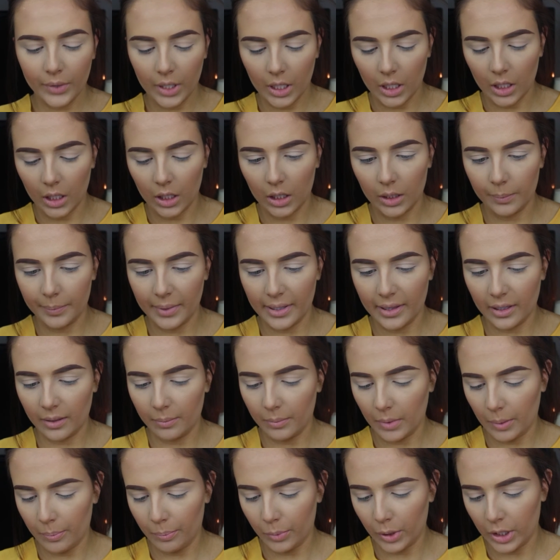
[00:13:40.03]

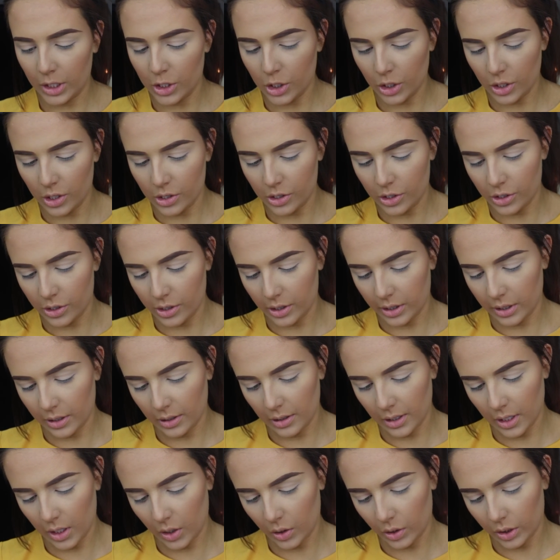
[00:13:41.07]
I'm pretty sure this is
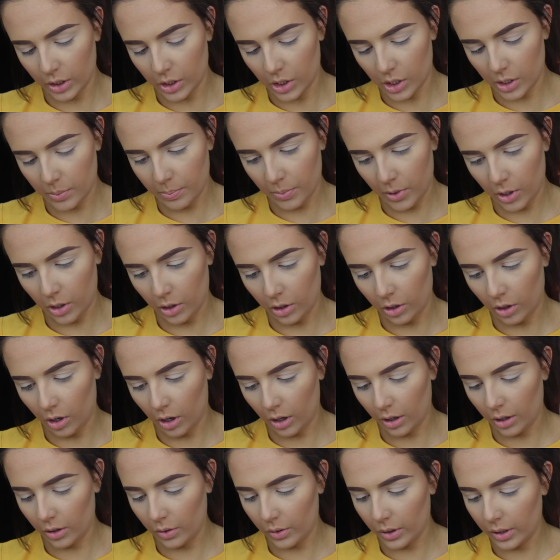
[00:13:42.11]
literally just pure
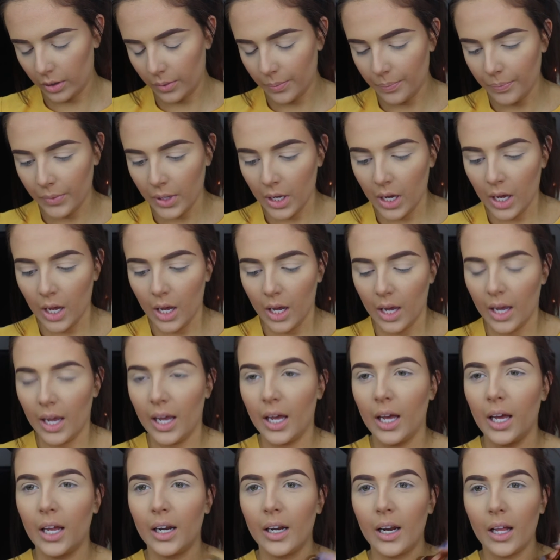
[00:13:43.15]
argan oil.
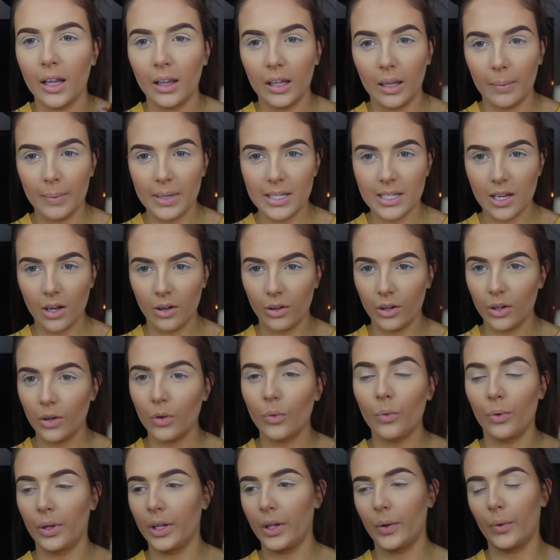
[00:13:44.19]
And let me tell
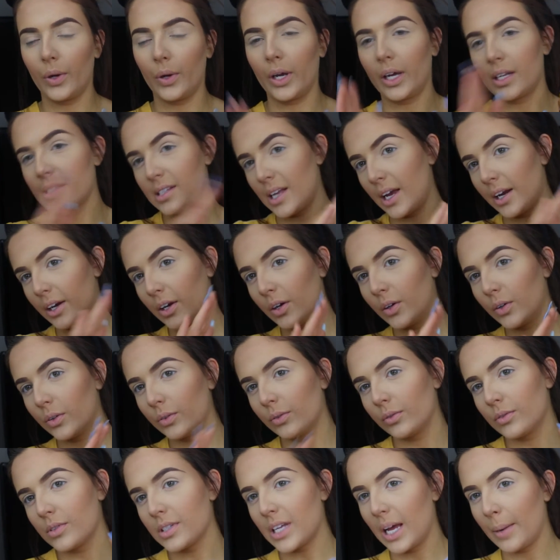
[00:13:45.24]
you, really quick side note,
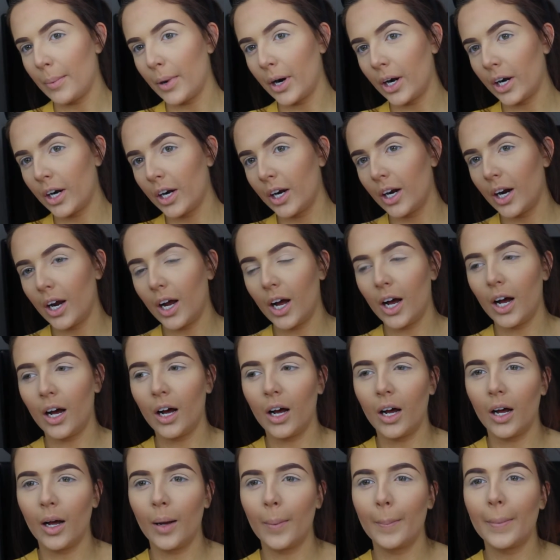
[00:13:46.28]
sidebar,
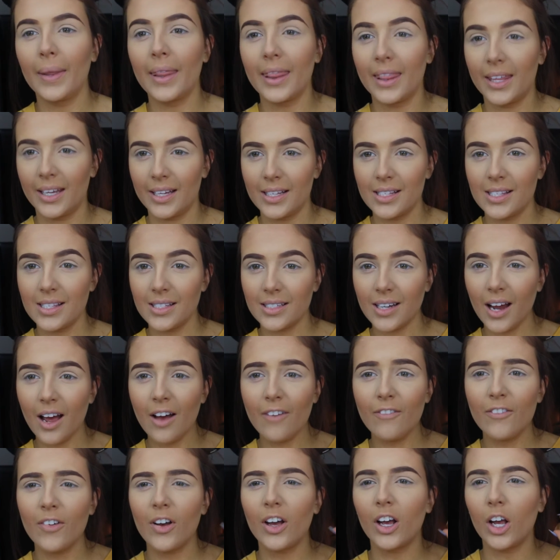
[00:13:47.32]
this
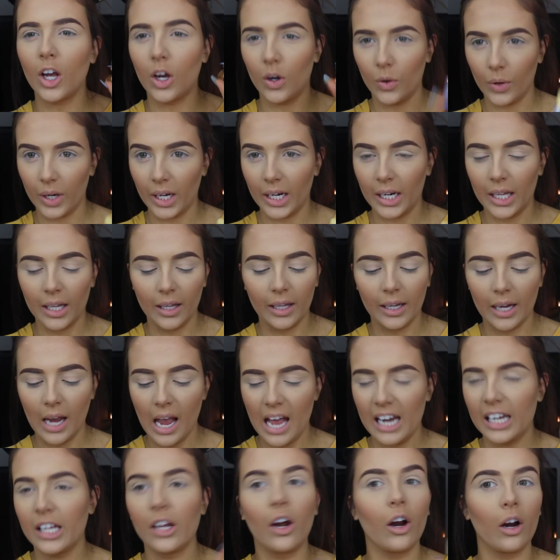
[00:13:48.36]
stuff, go get it. Like
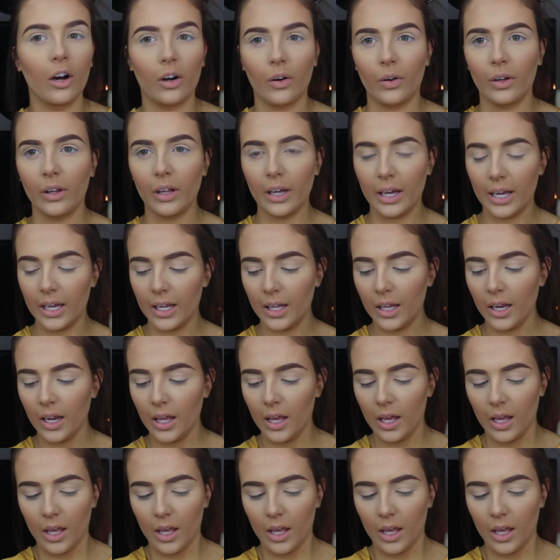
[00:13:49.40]
any argan oil. It,